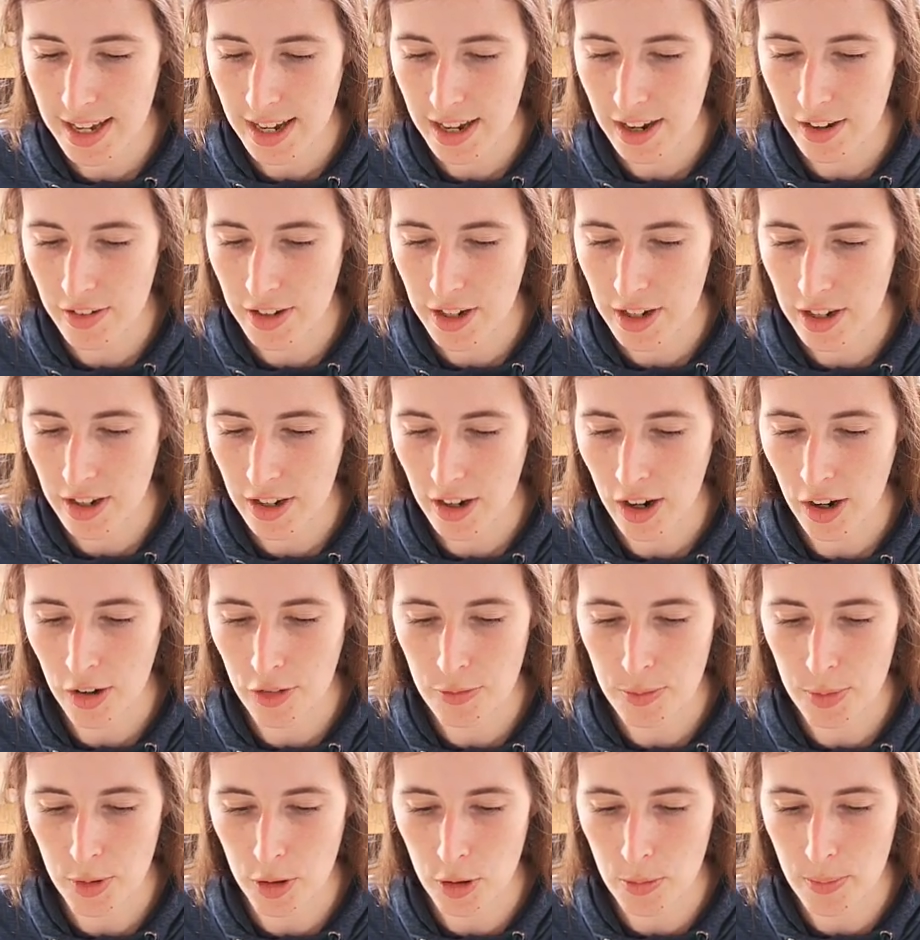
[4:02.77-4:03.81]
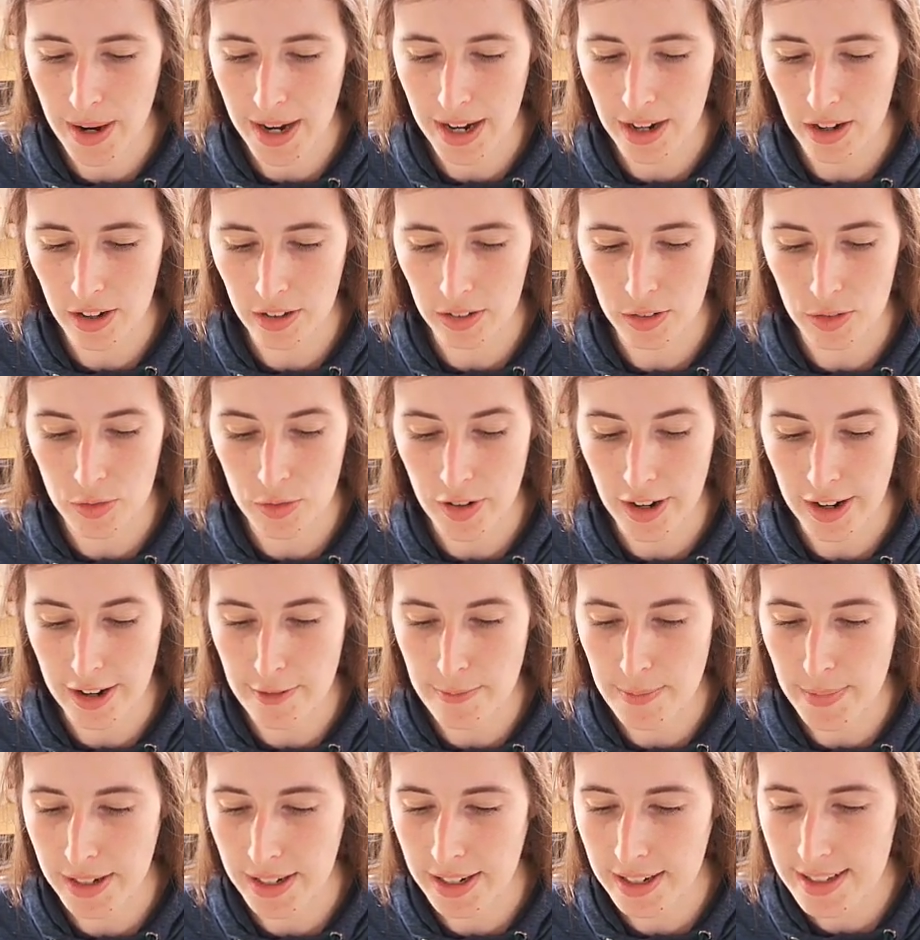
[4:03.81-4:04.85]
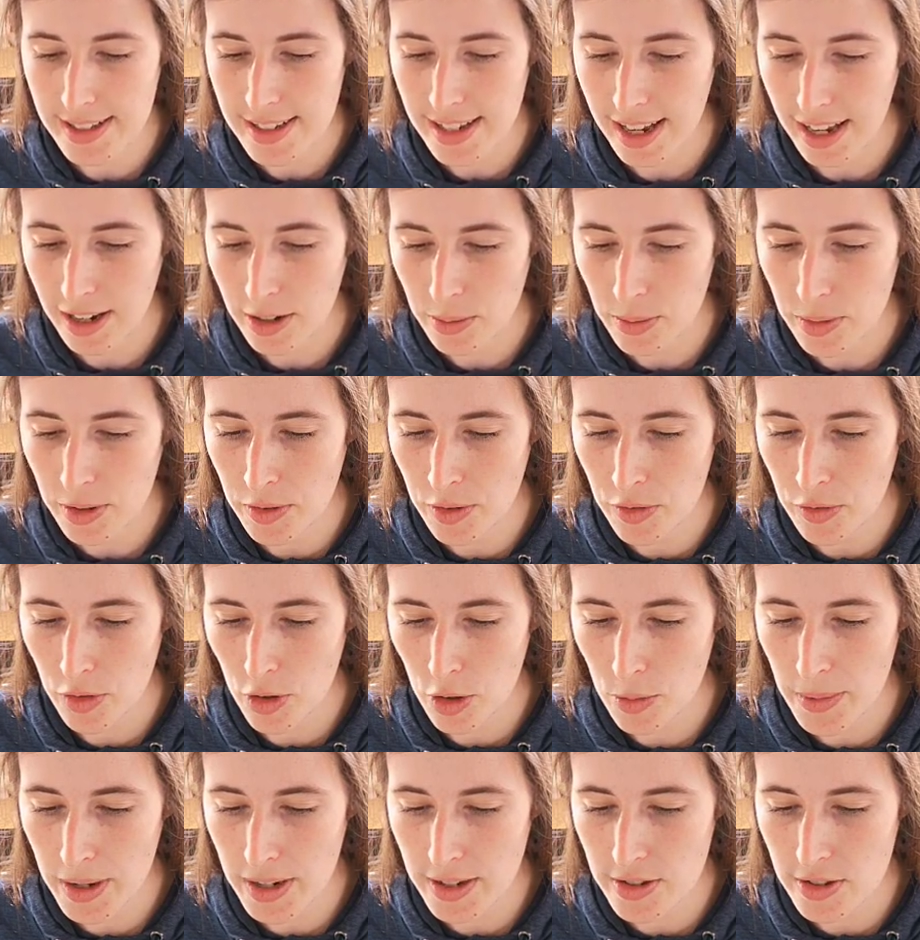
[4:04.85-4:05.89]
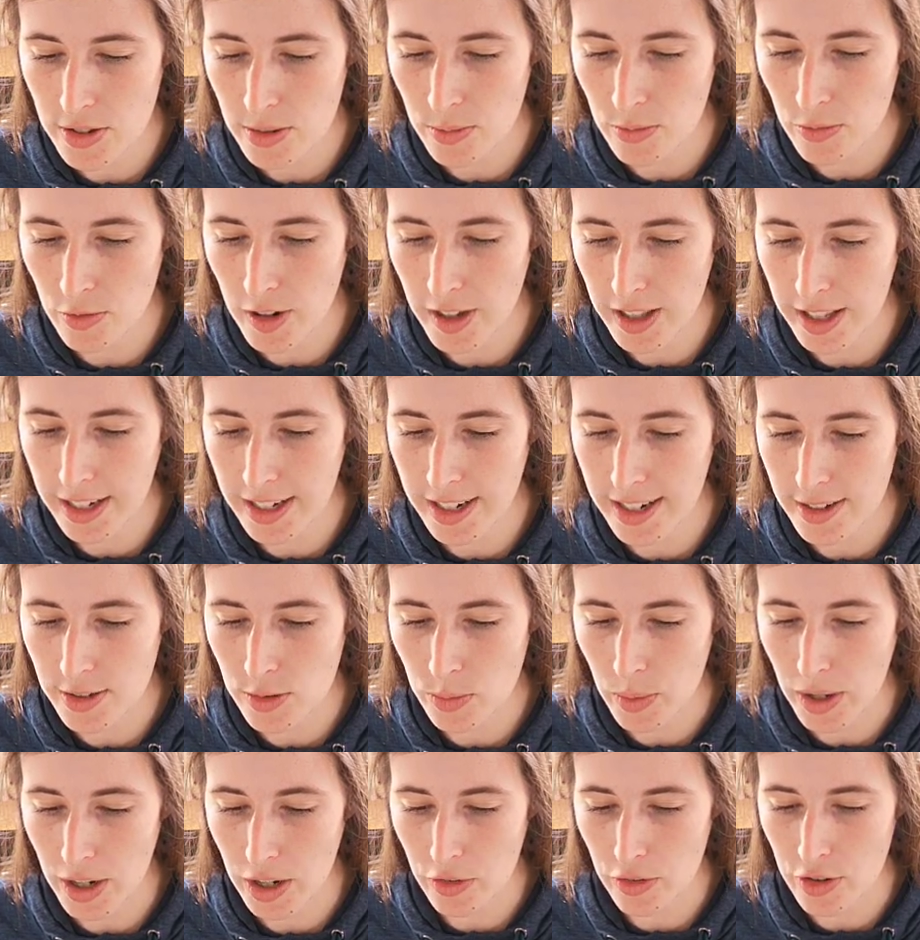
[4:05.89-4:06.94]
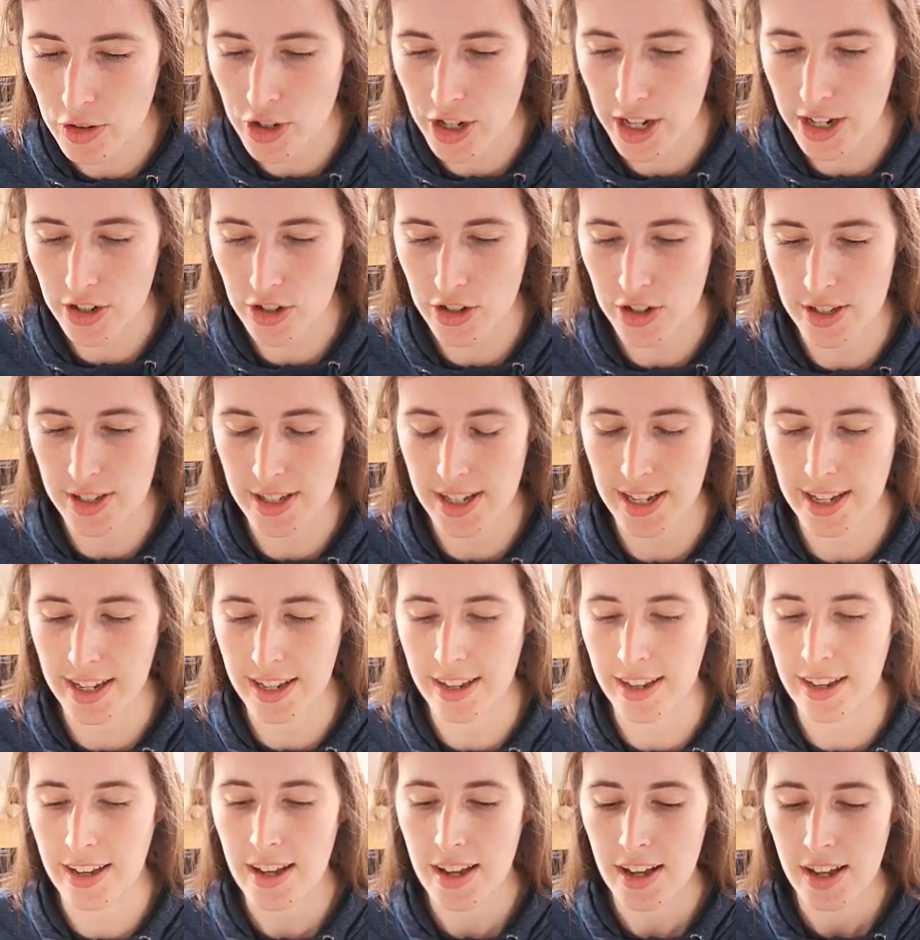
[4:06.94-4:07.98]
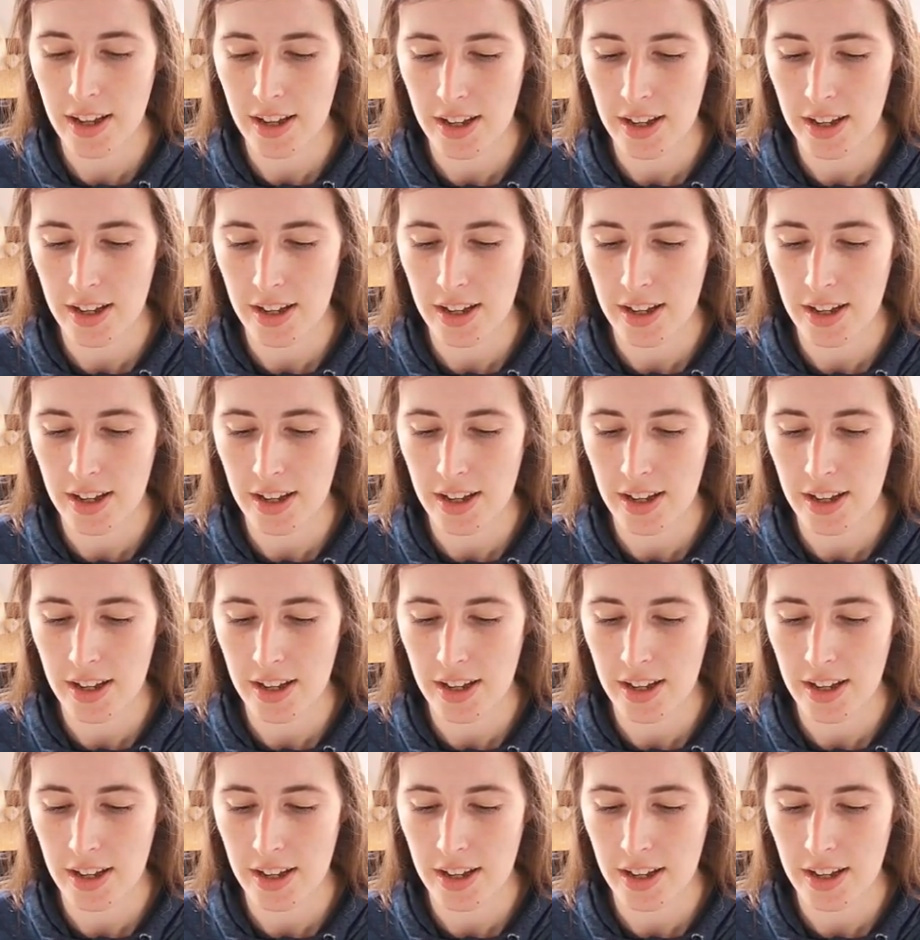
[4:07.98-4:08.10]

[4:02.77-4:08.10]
area of pullback on the 5 minute and we were forming some really nice wick rejections here